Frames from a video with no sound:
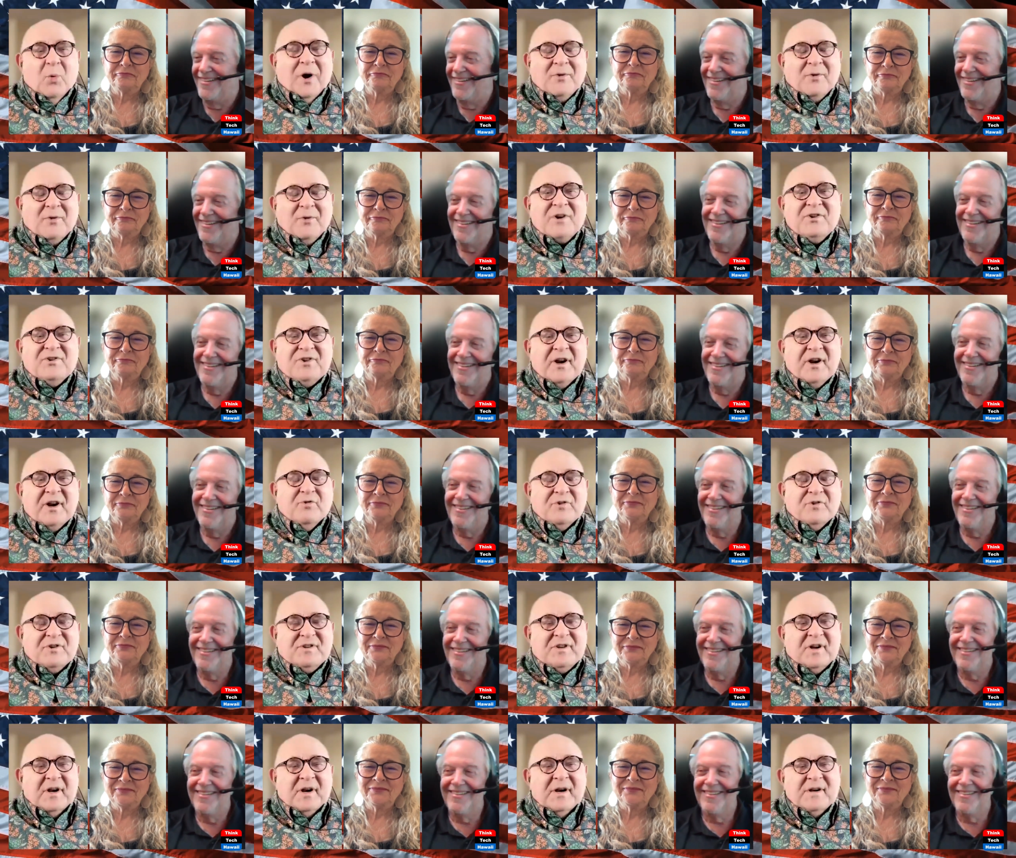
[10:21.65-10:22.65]
Speaker 1: What's
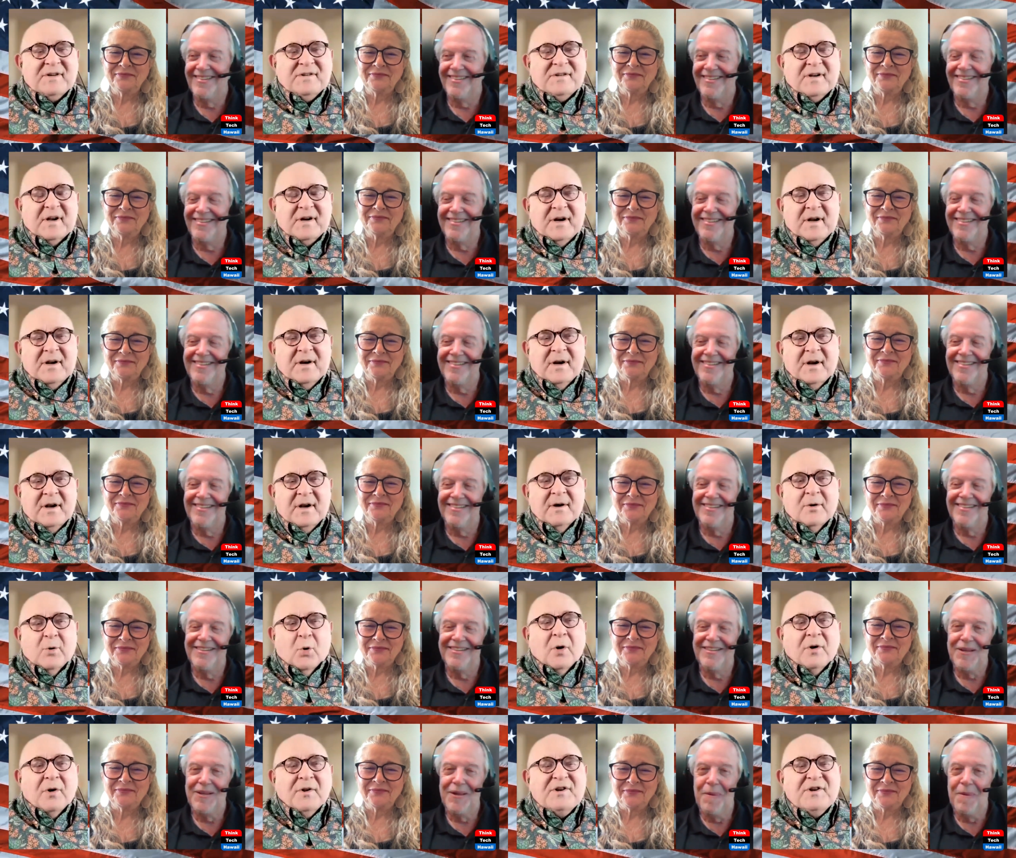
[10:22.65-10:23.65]
interesting is that in
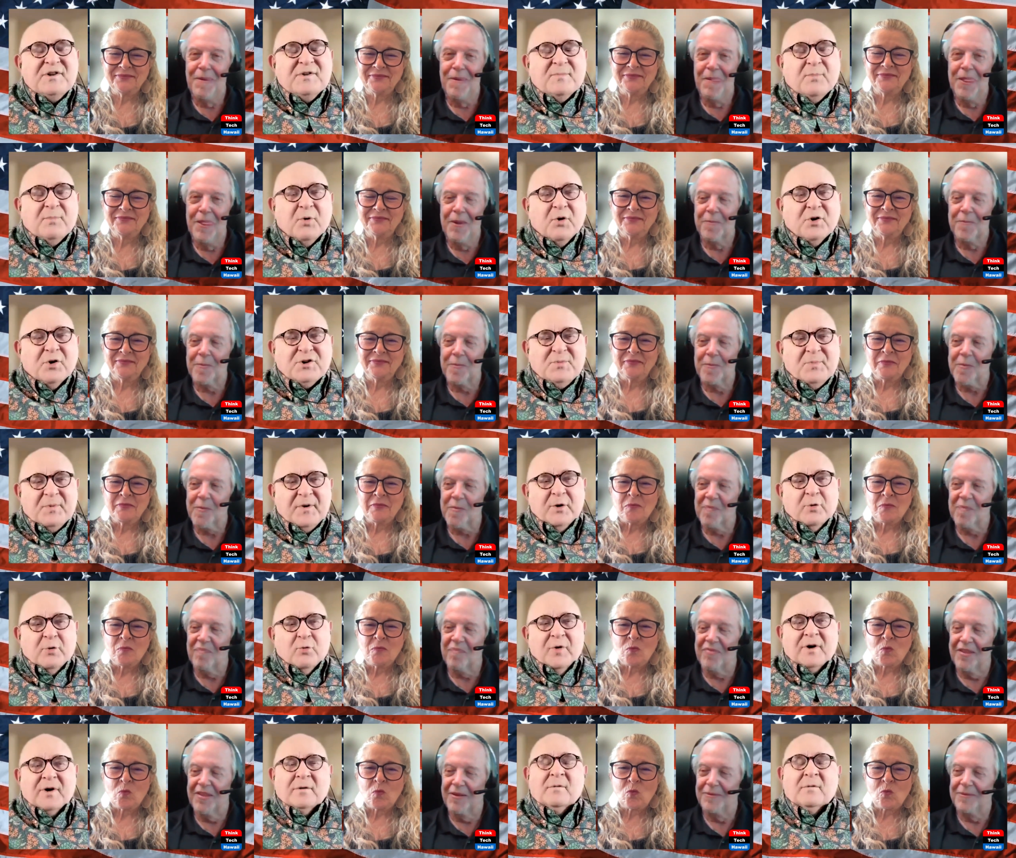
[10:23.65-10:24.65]
all these books
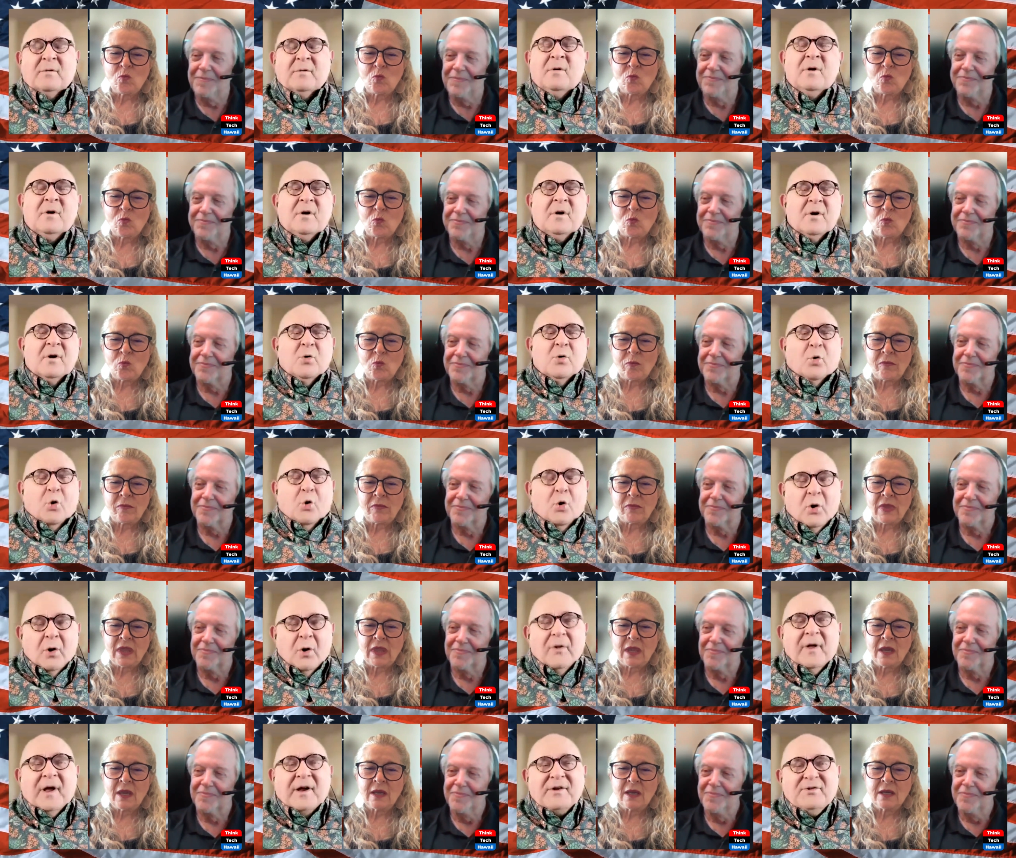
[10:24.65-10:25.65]
being written,
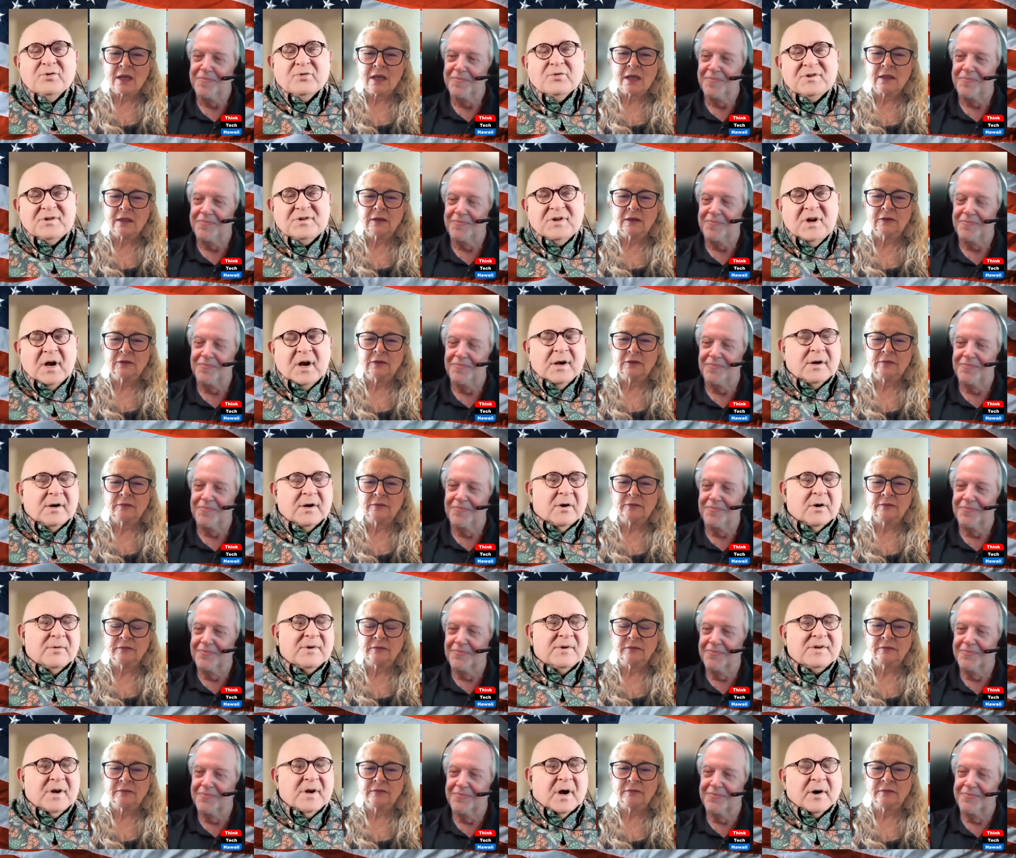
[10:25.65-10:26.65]
all, as you say,
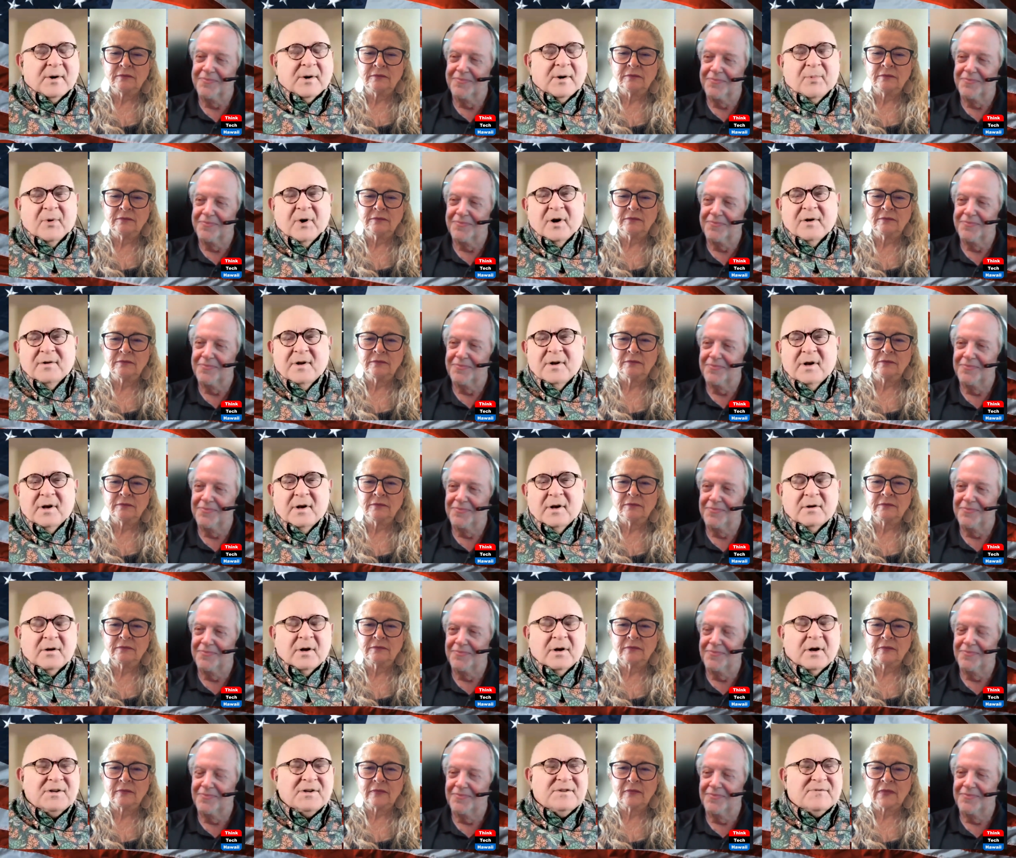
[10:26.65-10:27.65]
he's occupying the
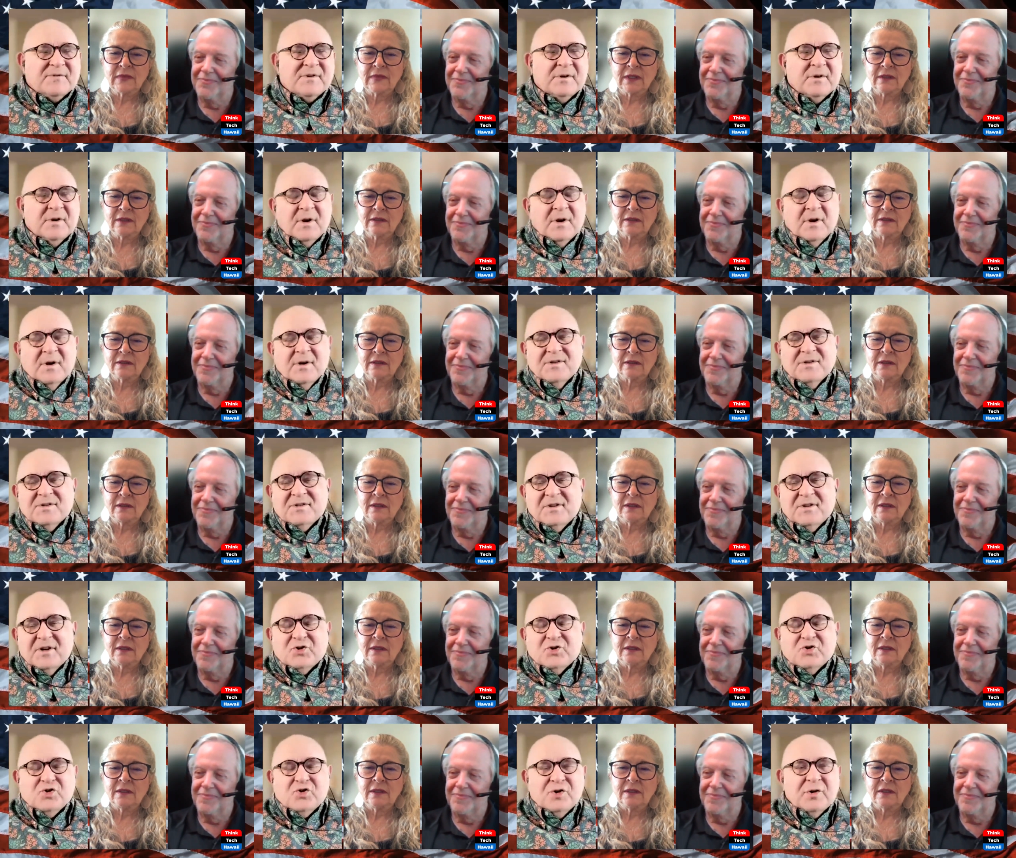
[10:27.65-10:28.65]
headlines for
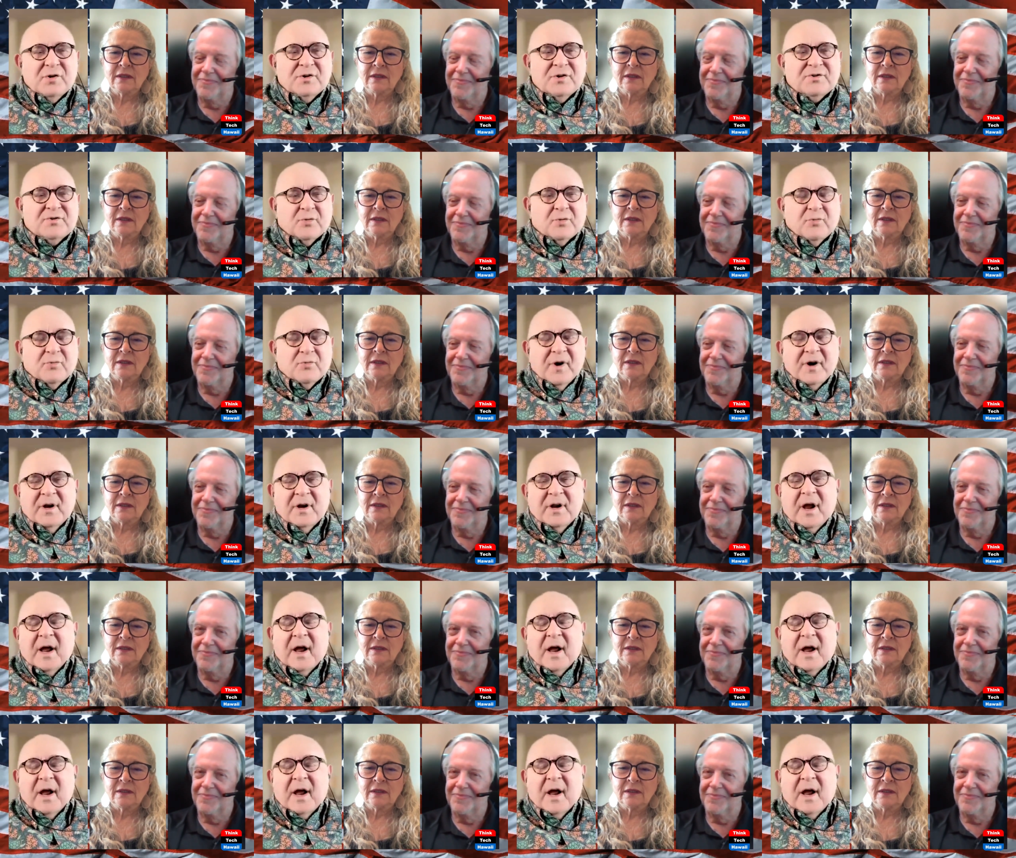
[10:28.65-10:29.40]
6 years already.